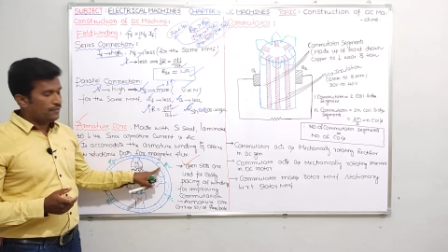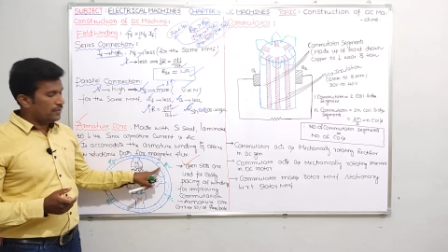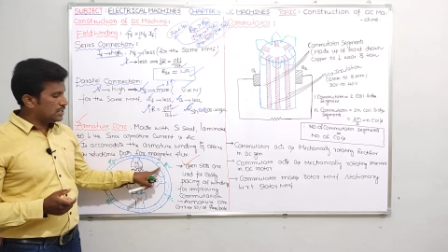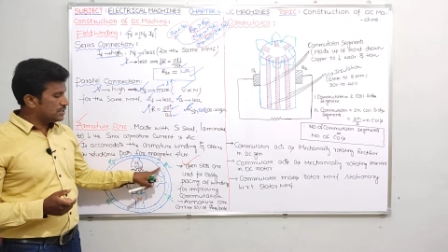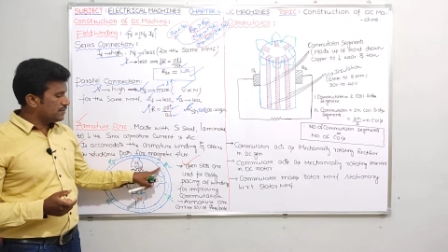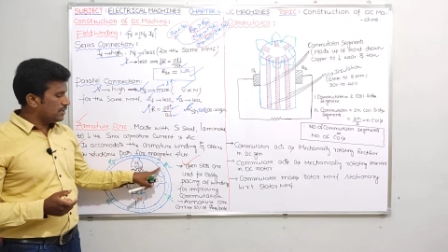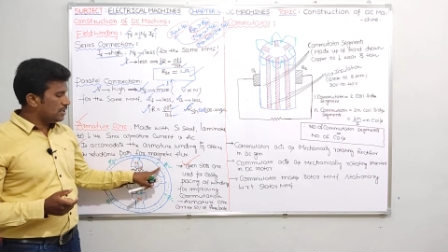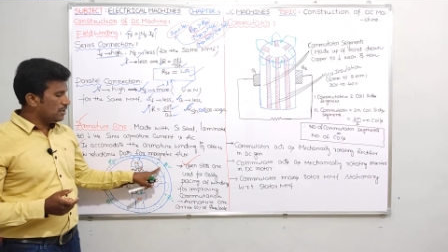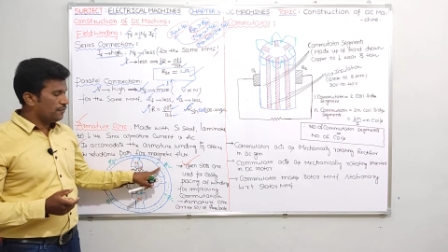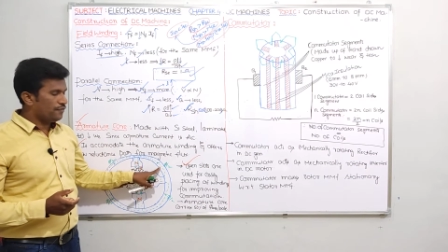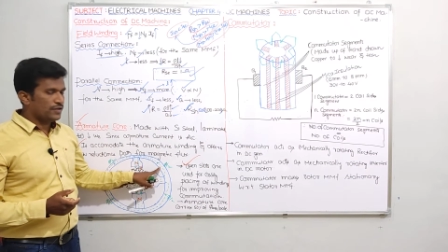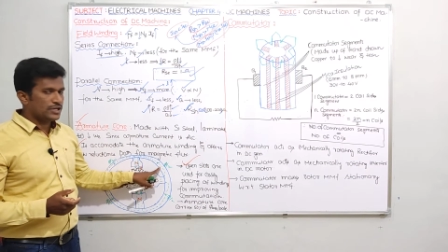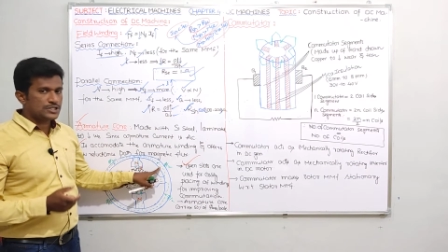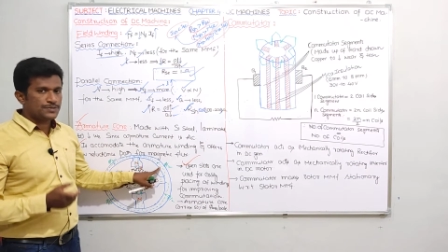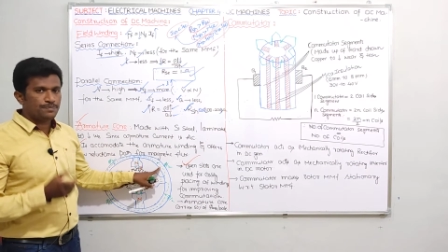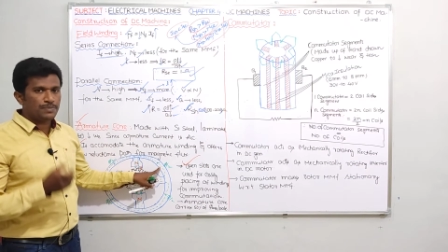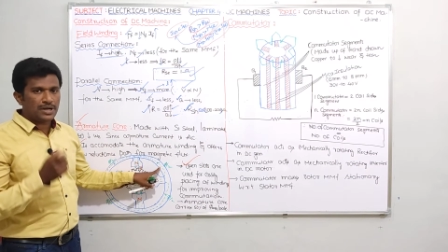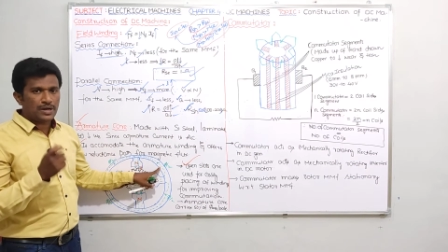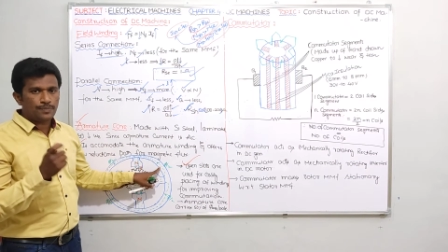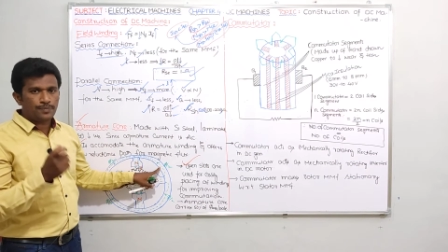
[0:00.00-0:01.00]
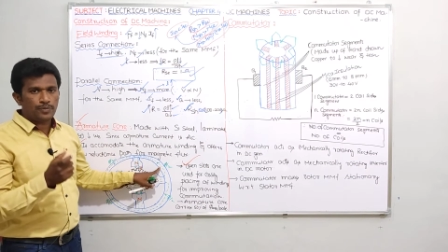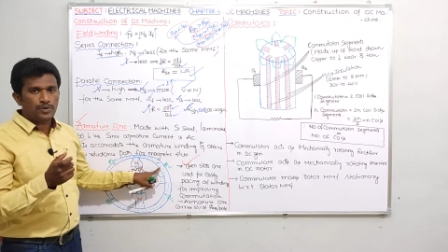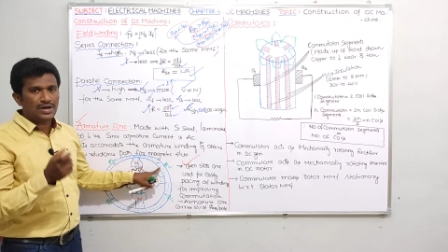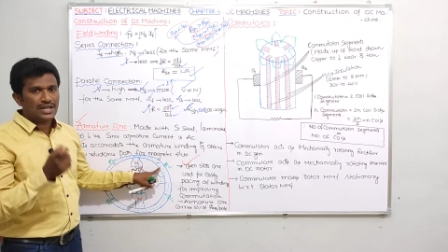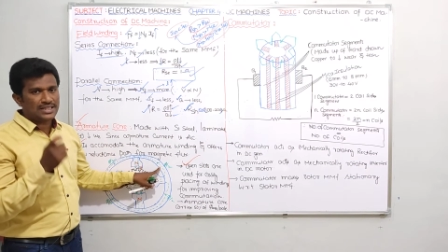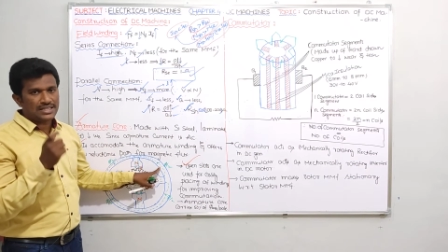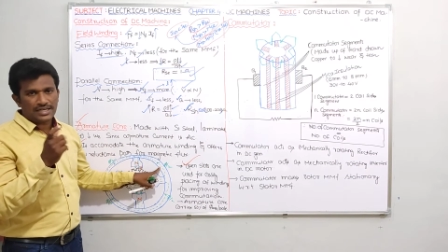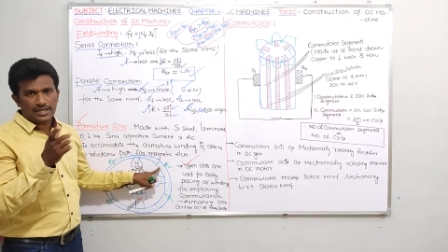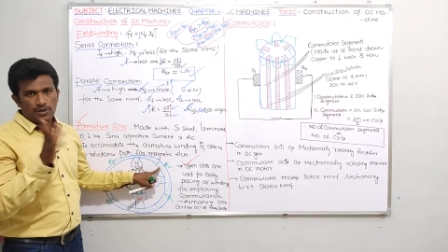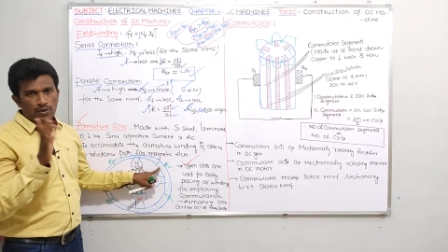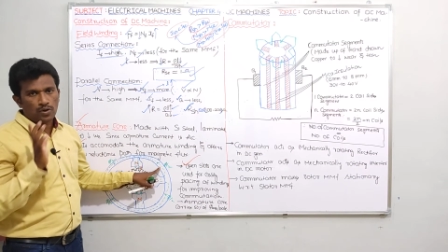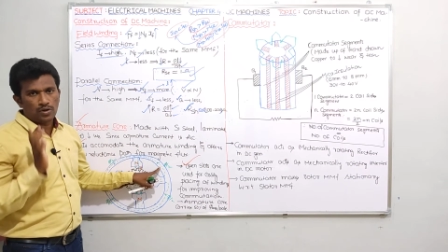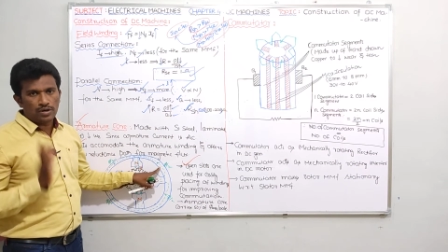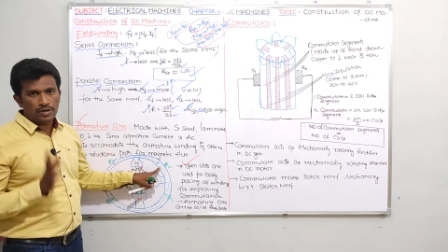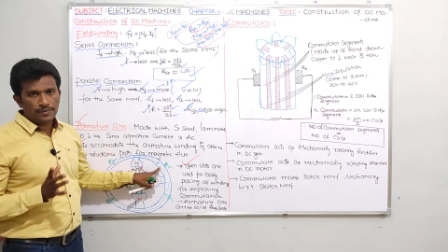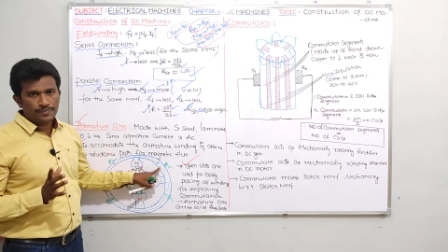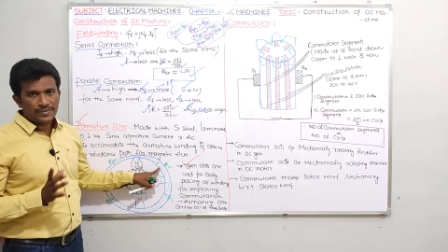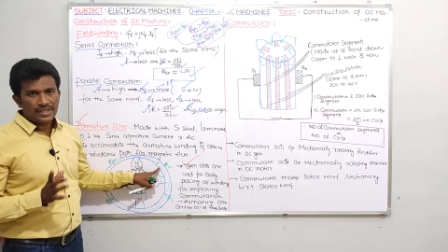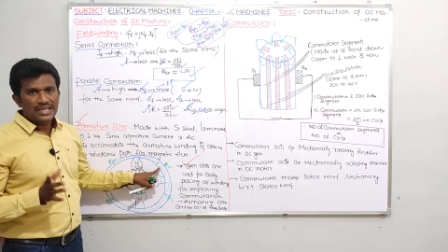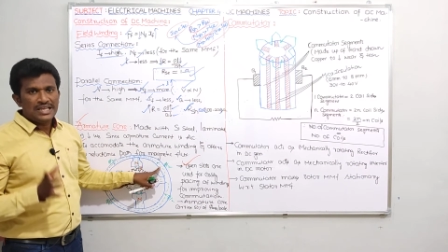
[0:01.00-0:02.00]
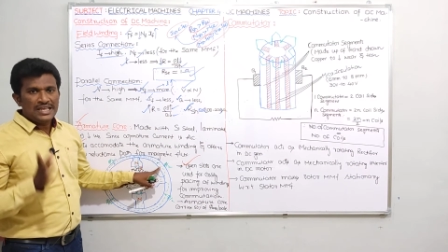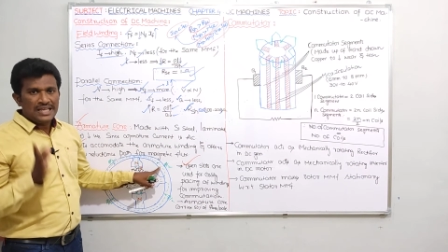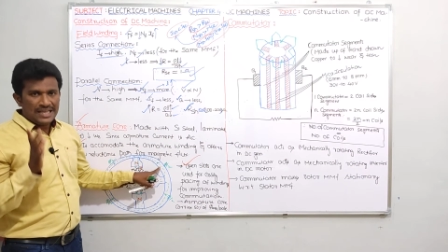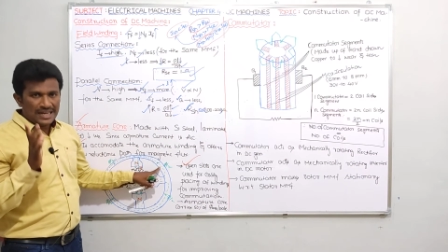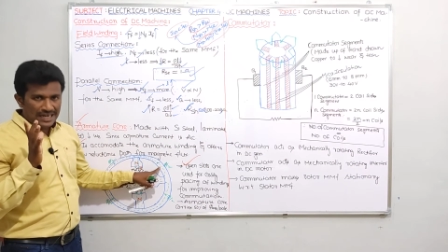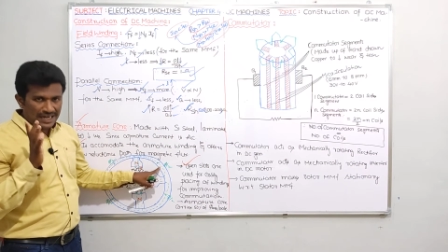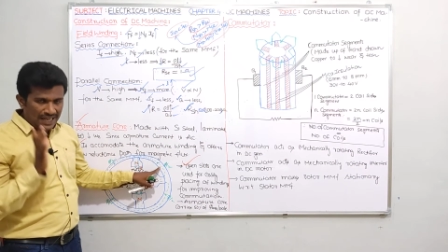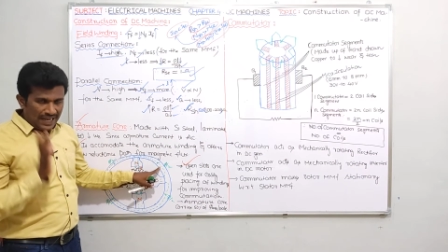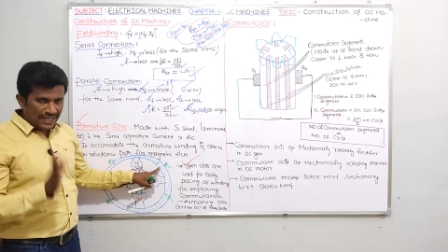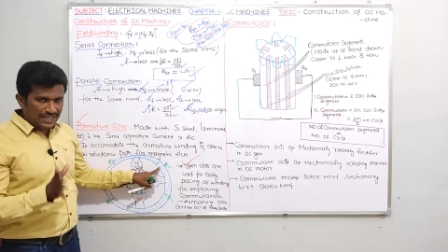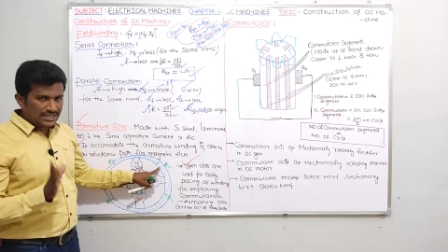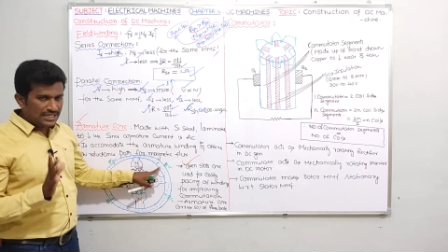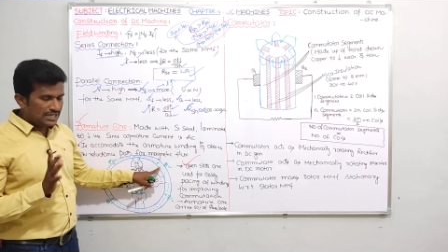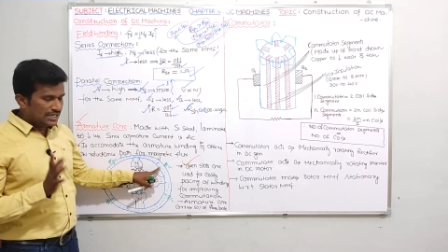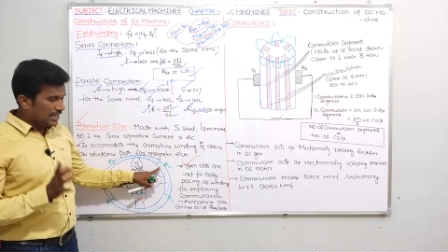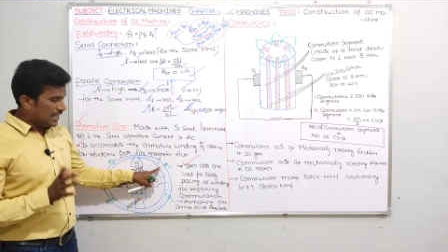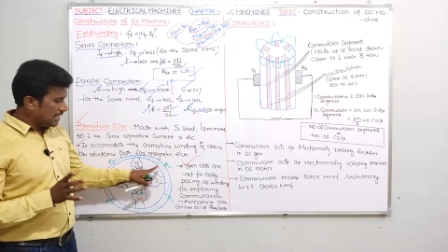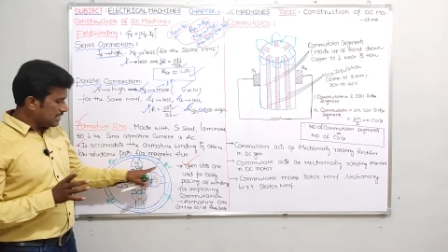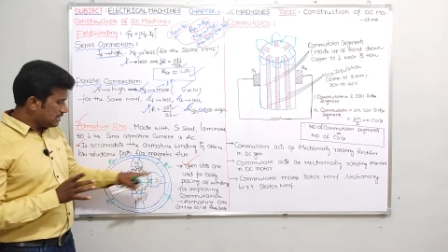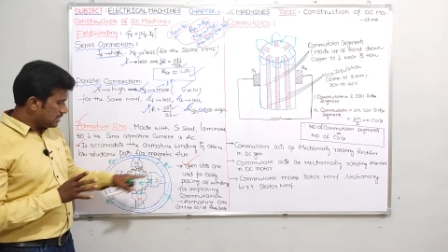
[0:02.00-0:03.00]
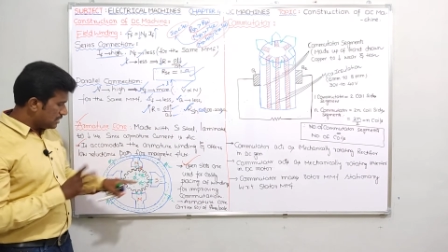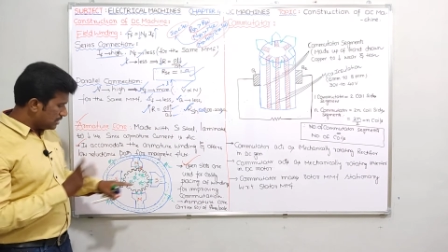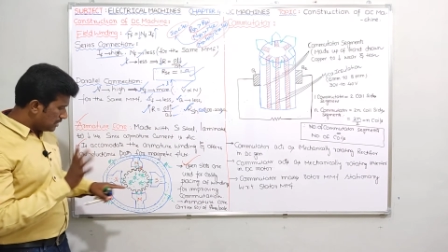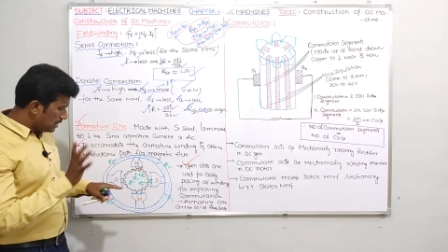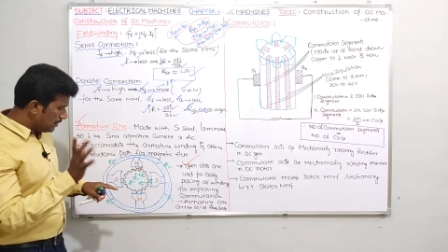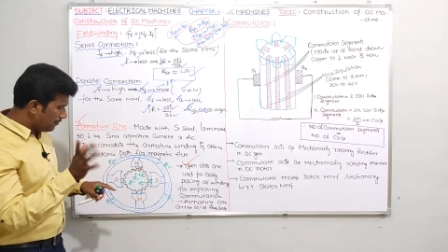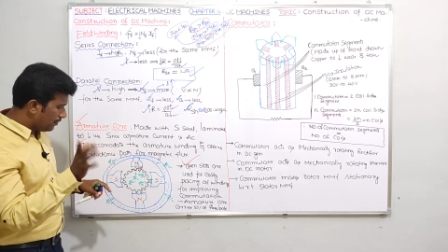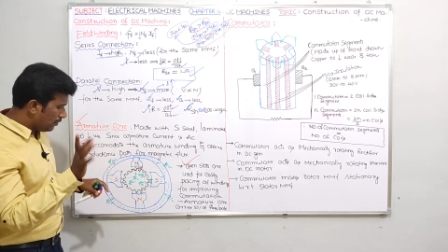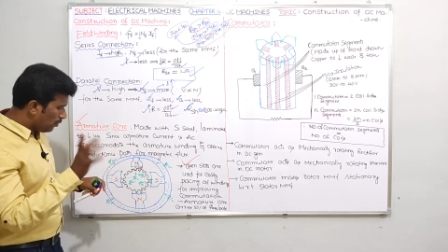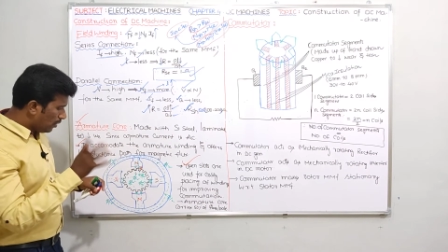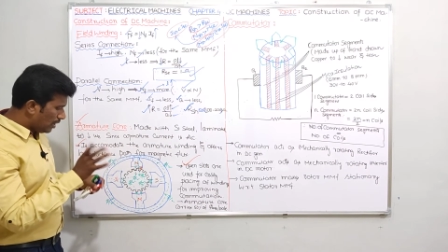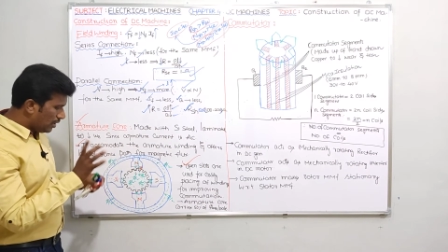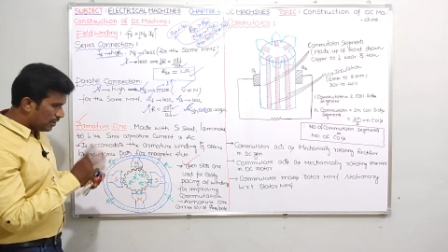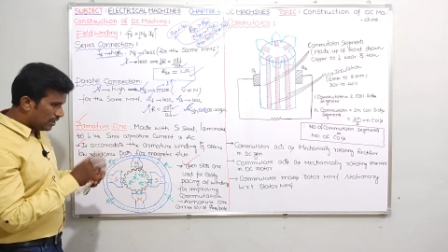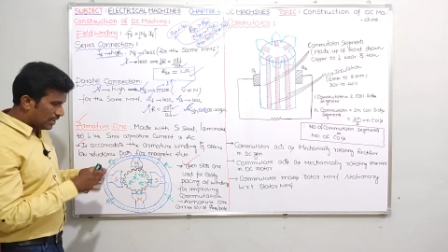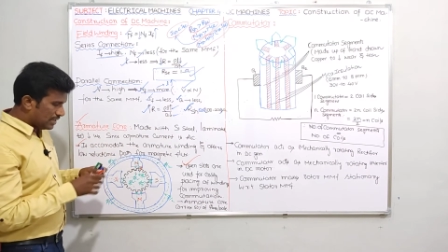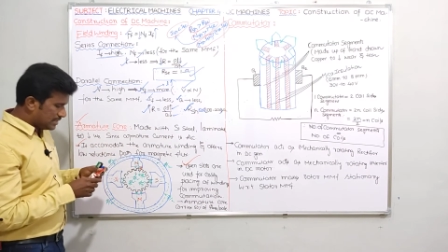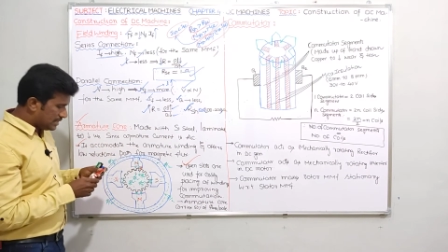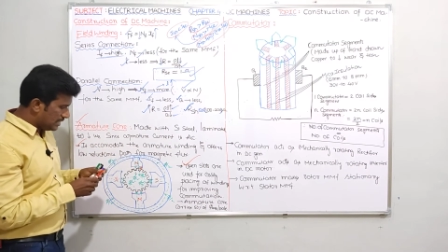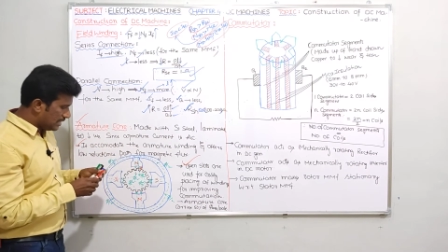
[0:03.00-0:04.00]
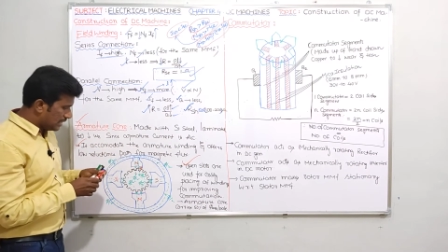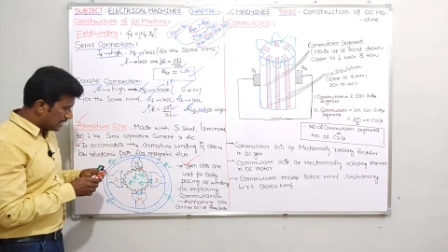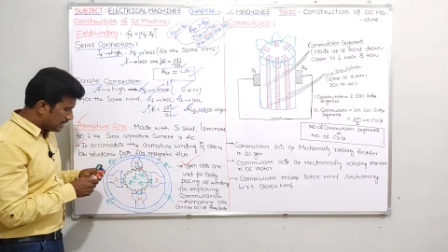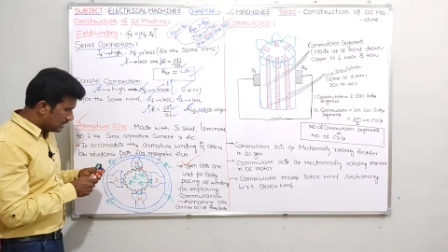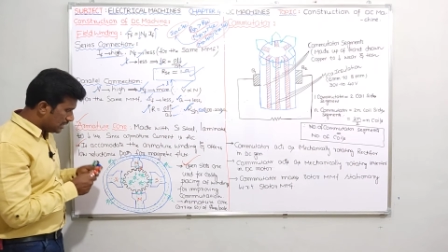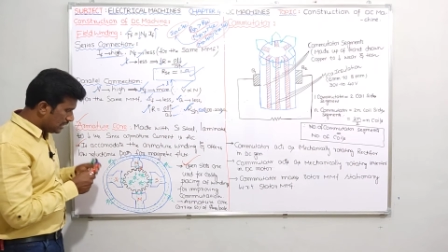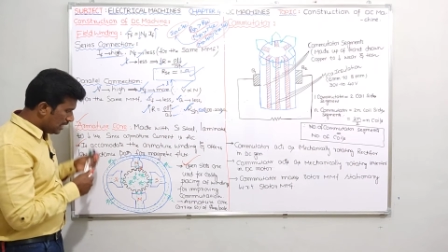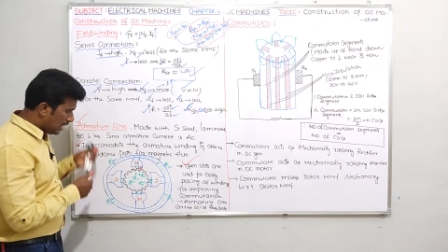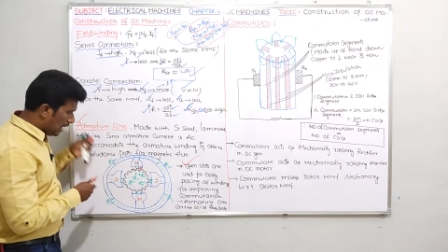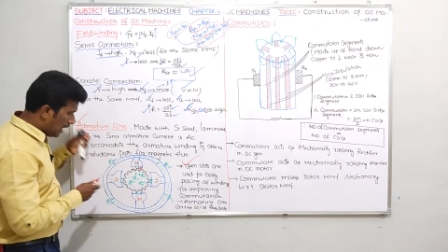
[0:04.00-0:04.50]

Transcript: value of flux per pole, like that I told. Like that, guys. See, if you want, you can see here. See,